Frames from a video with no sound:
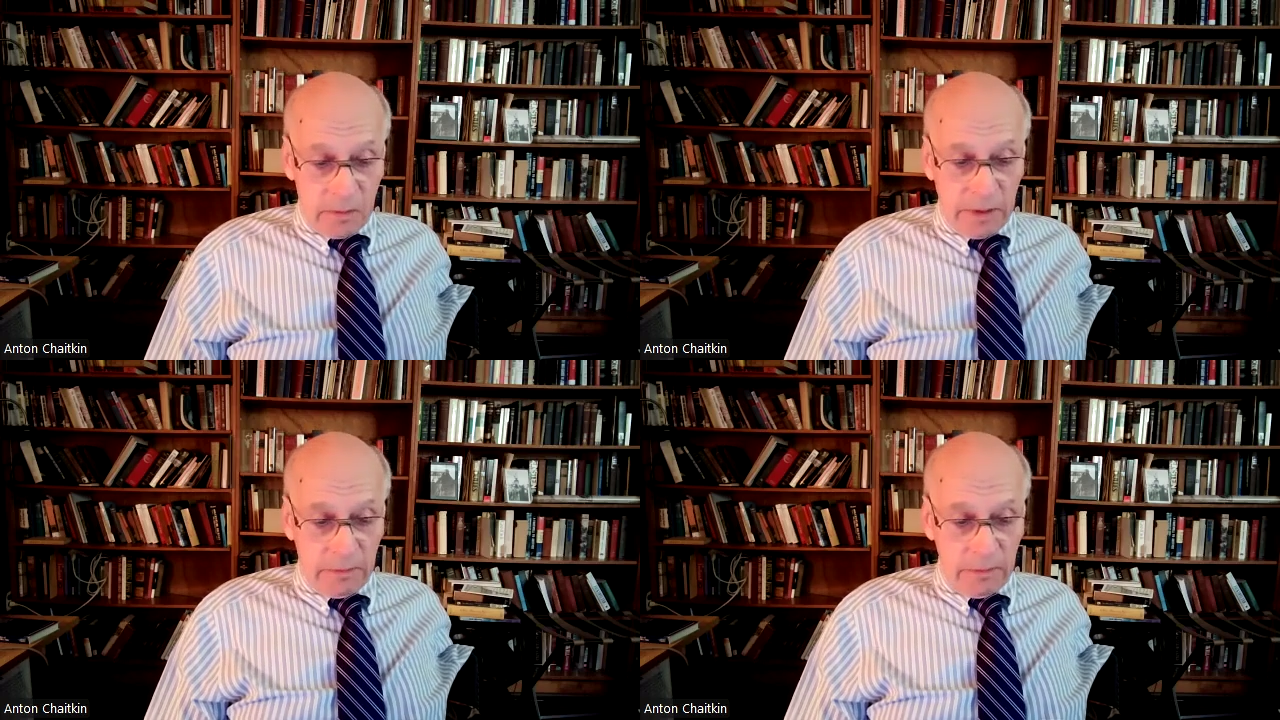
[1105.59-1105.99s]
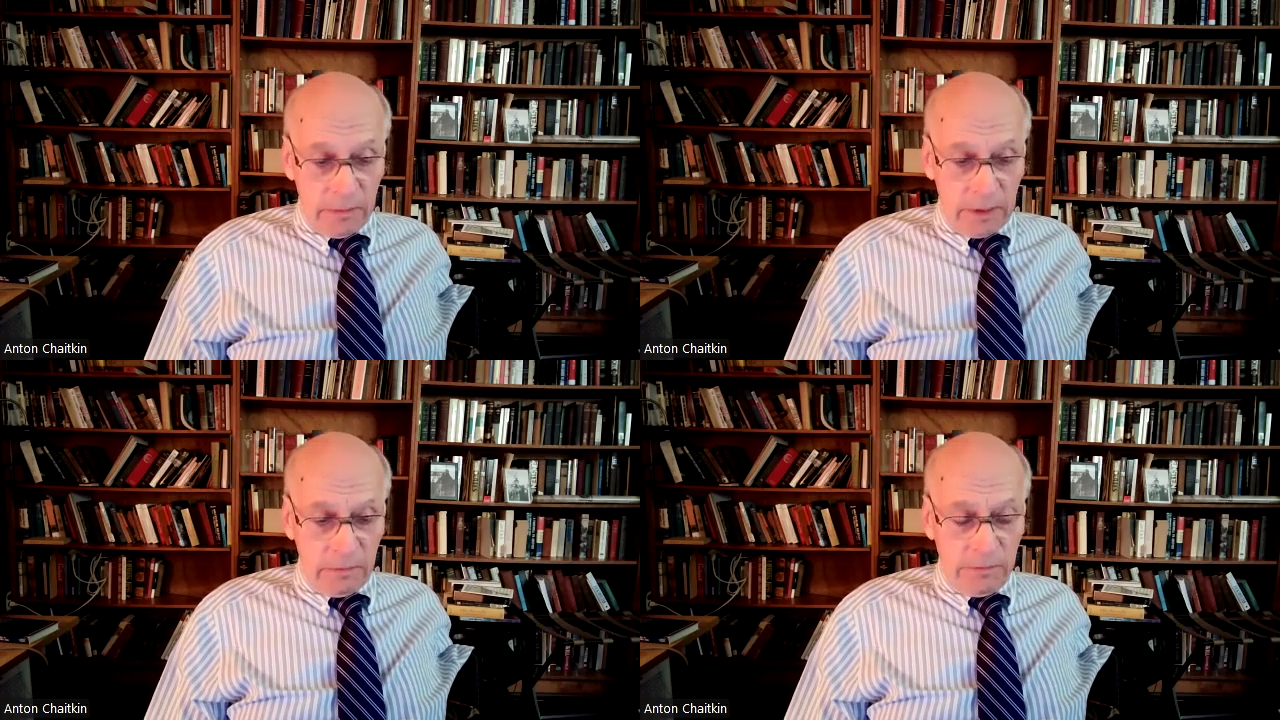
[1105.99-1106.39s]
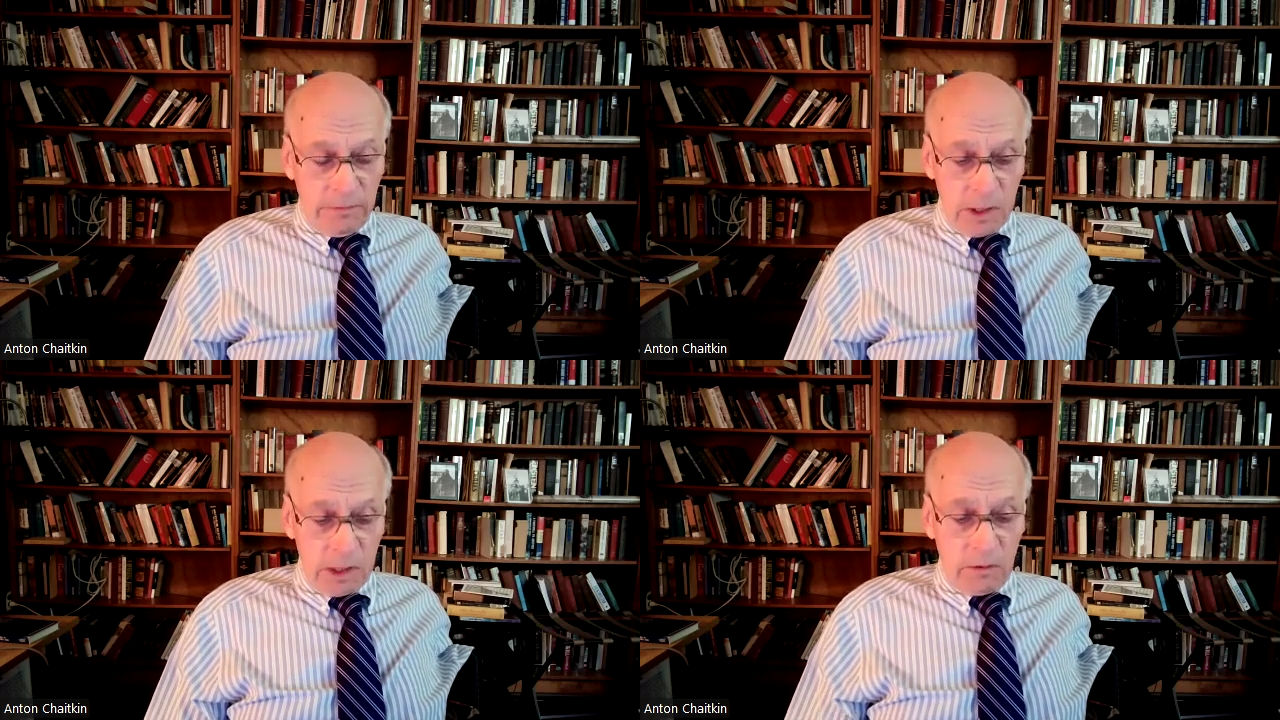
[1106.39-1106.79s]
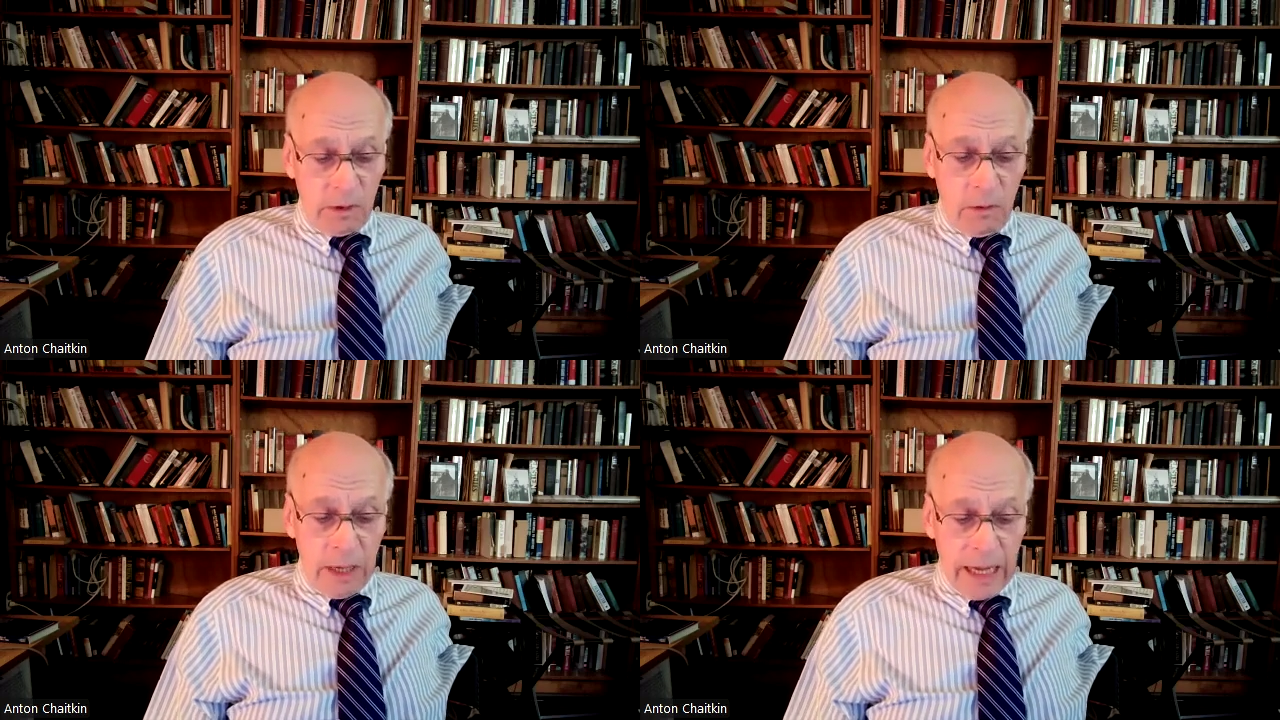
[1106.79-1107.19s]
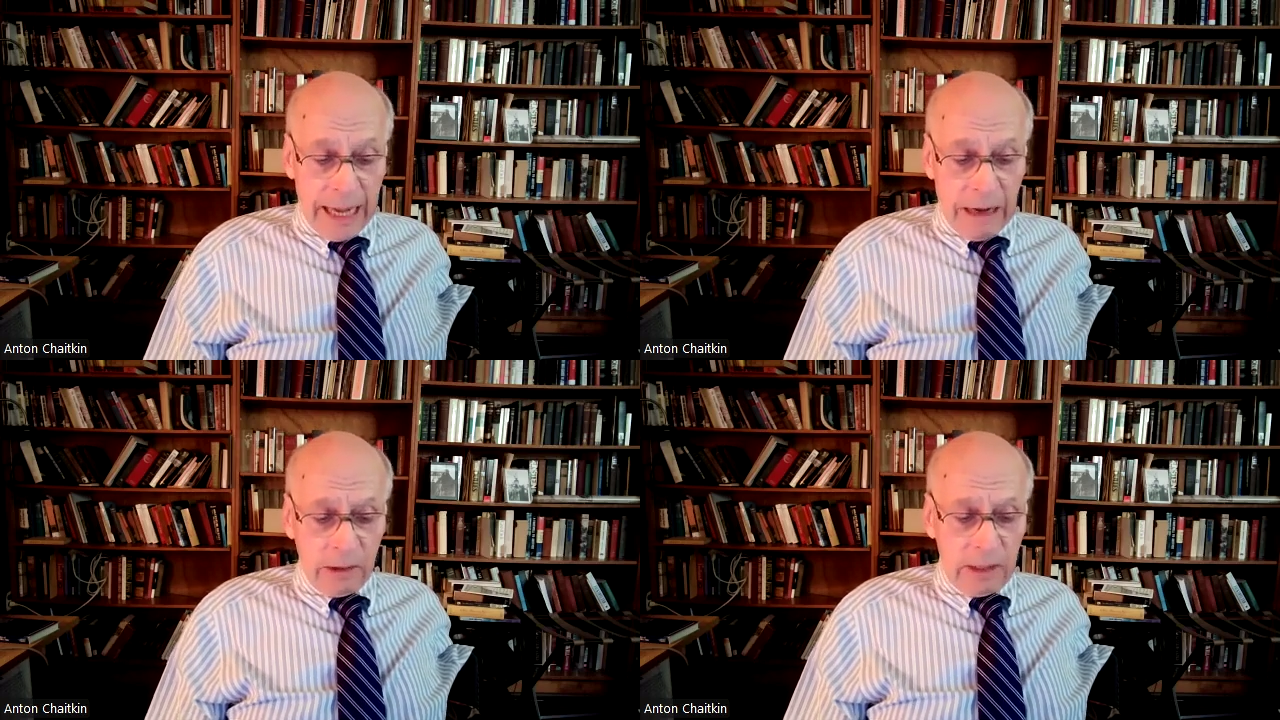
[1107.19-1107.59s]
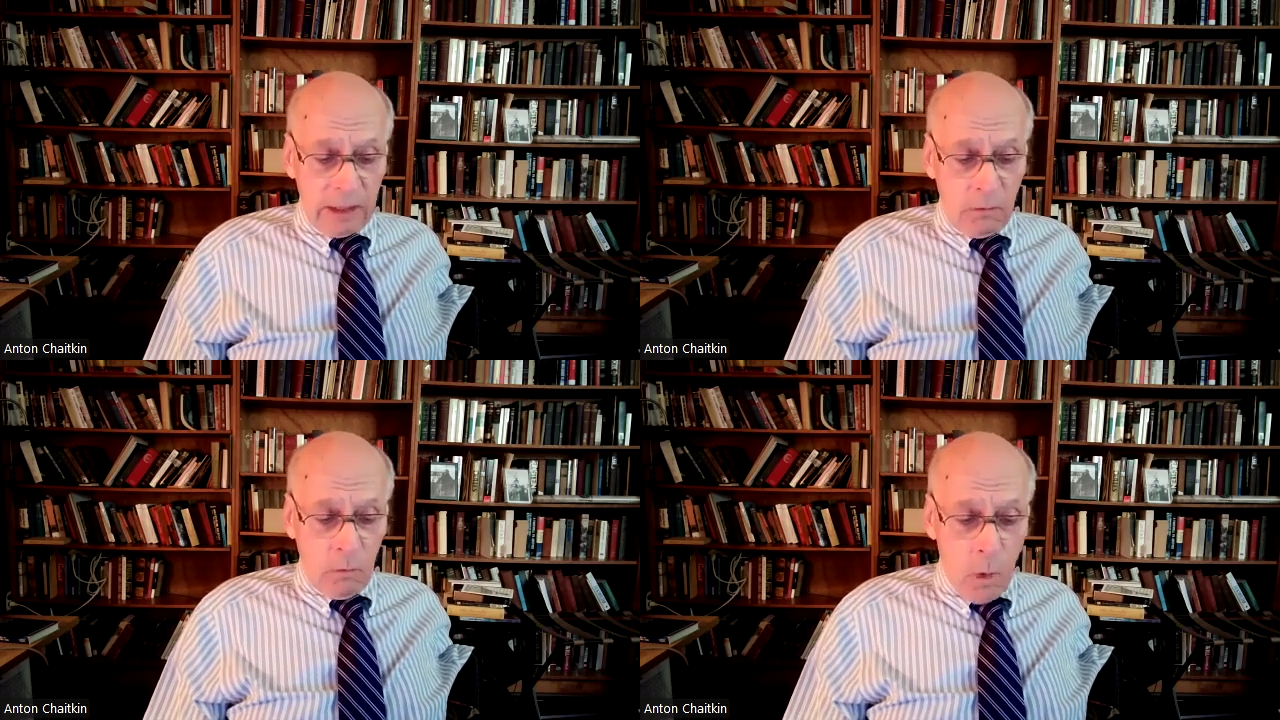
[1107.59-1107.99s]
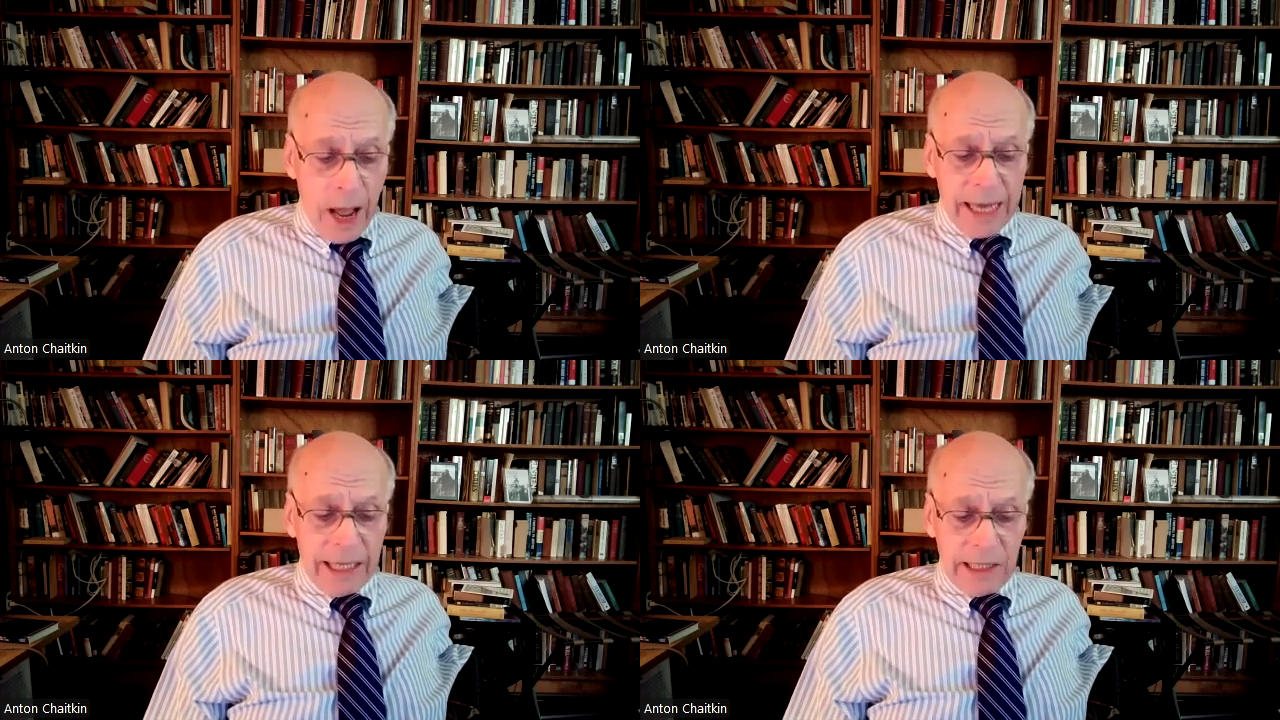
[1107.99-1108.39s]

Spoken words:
But first of all, why